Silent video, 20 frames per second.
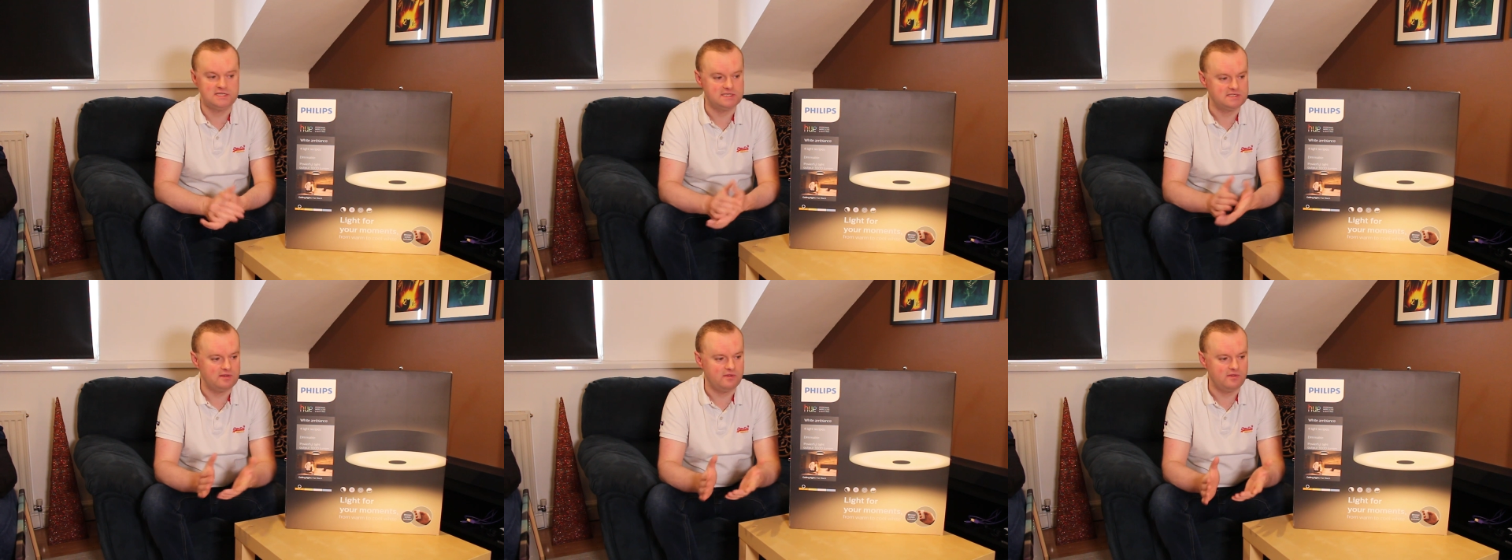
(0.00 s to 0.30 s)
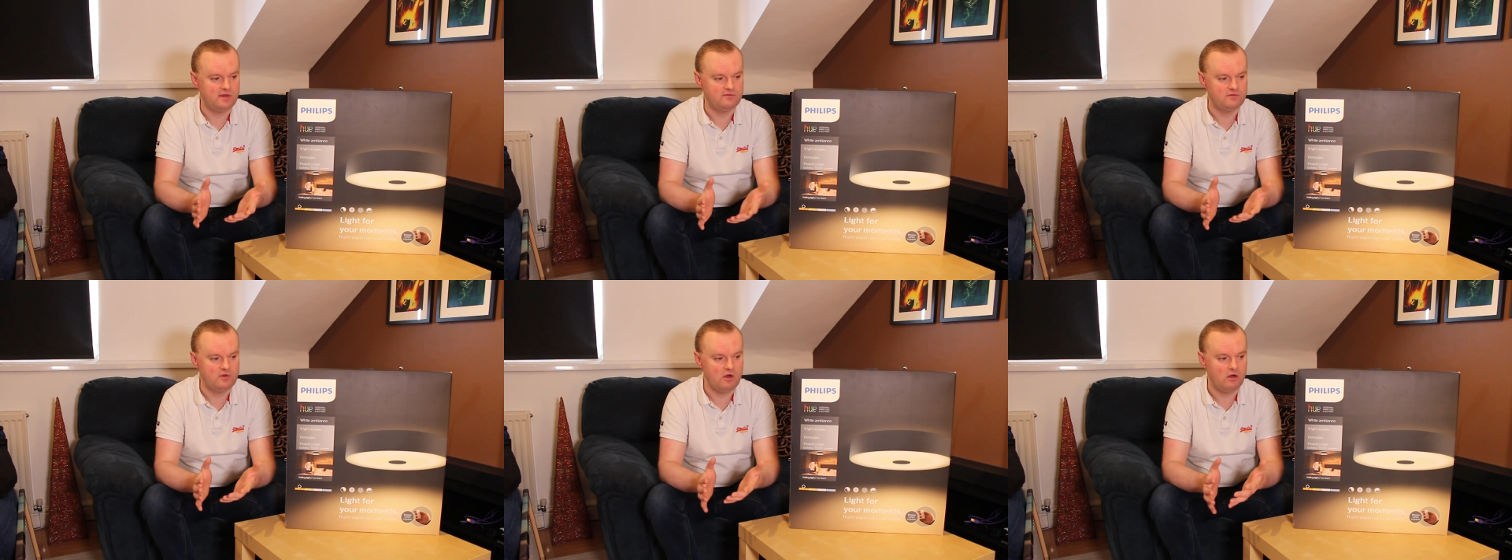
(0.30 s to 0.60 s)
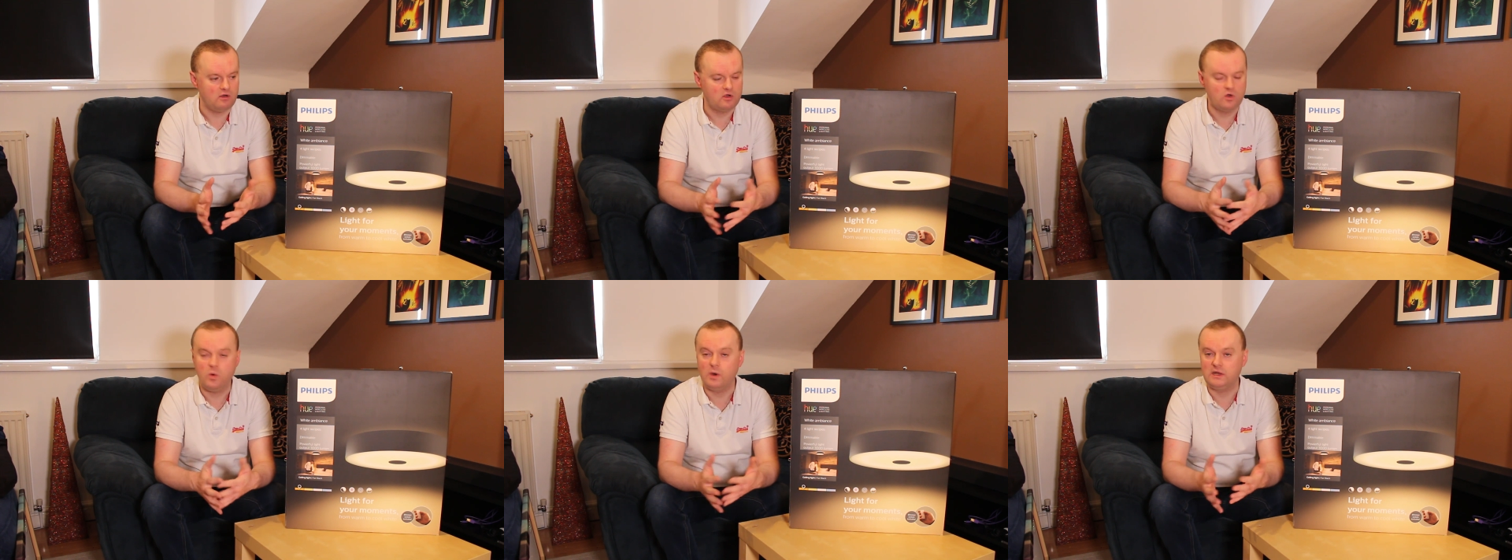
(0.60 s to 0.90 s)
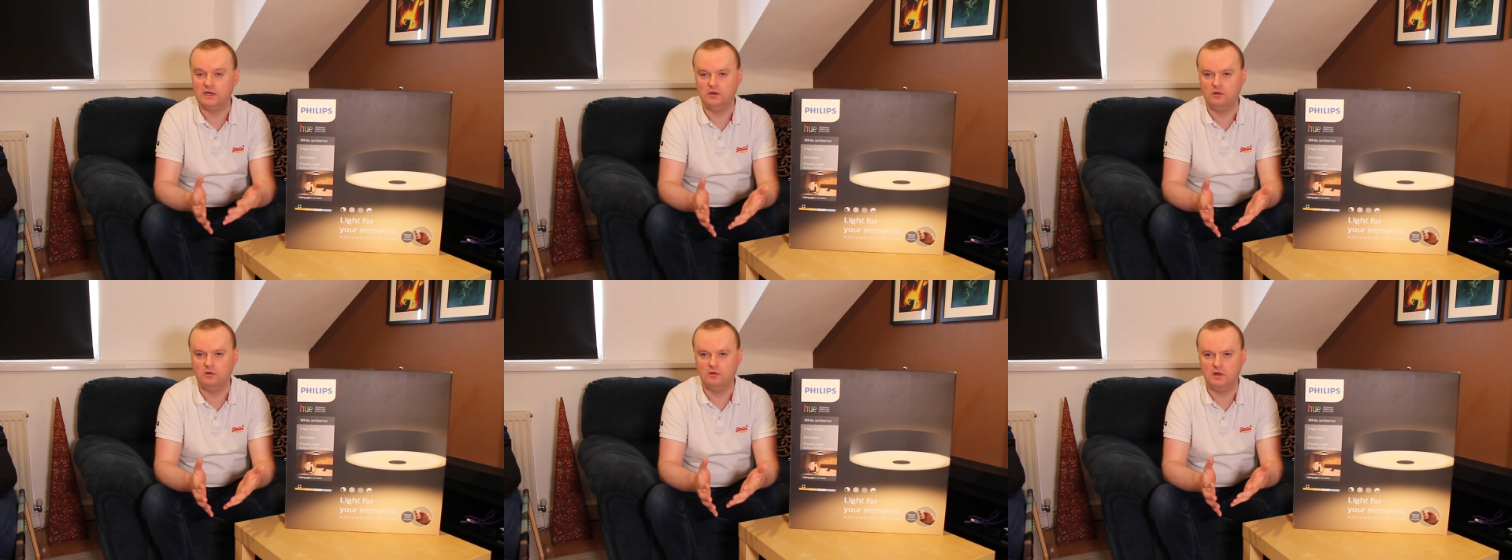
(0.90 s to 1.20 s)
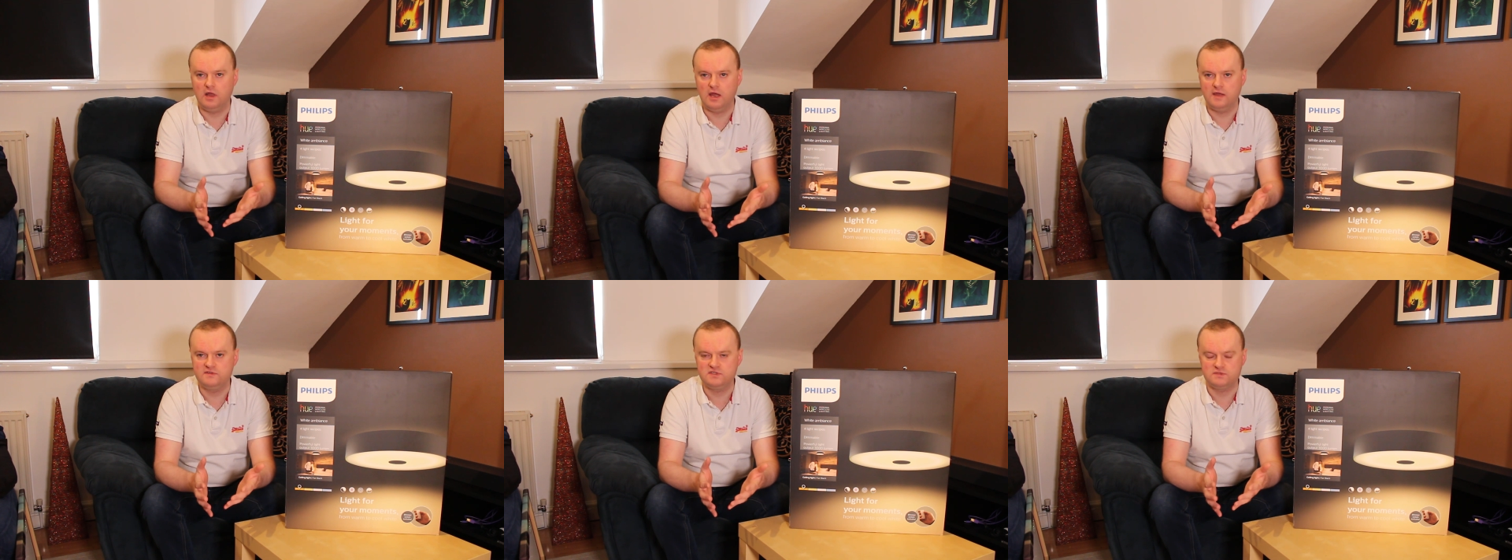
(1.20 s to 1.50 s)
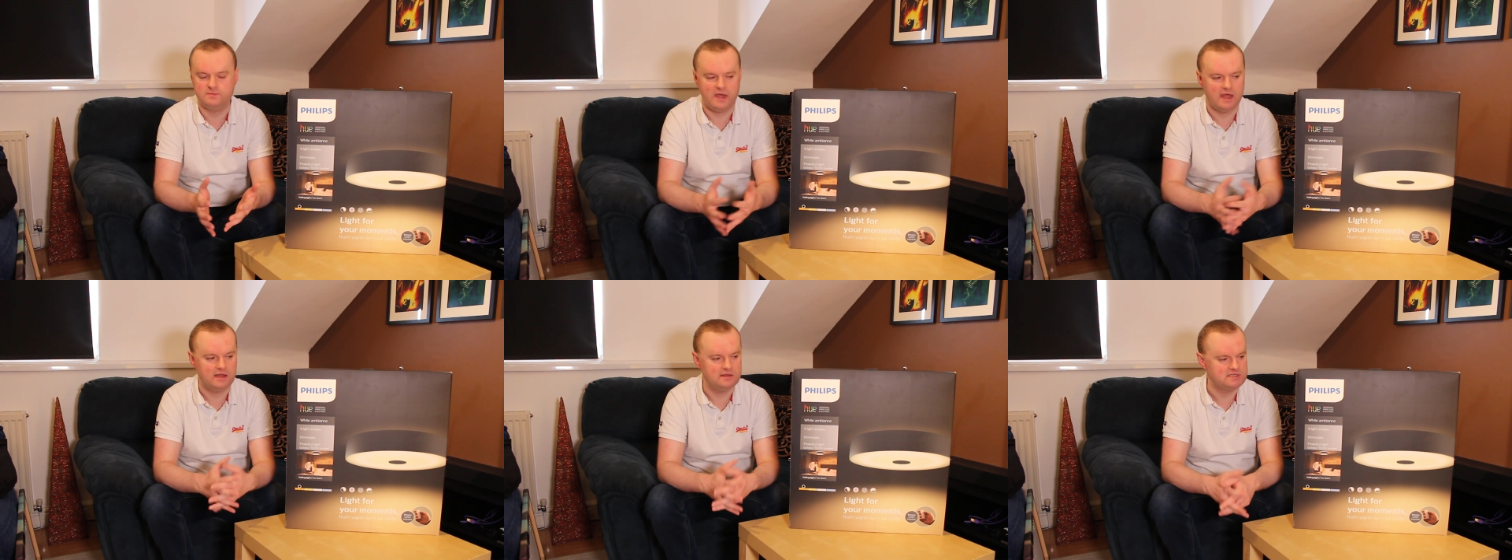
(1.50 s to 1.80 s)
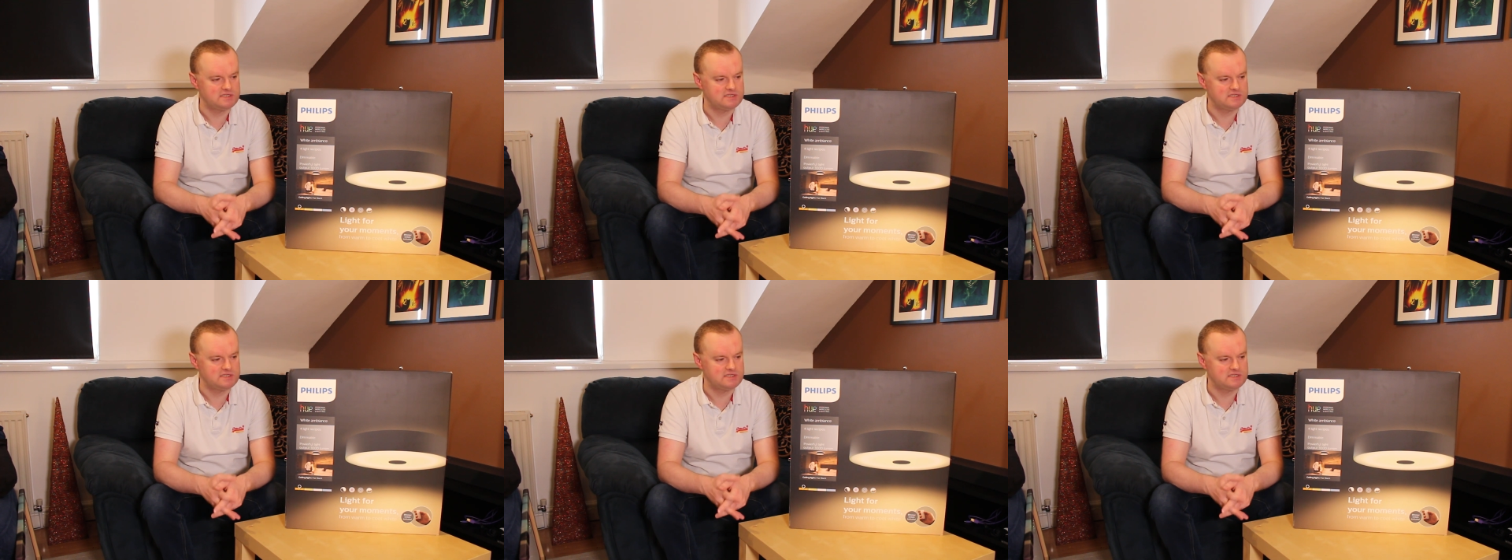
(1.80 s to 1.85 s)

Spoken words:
is that they've got quite a long lifespan.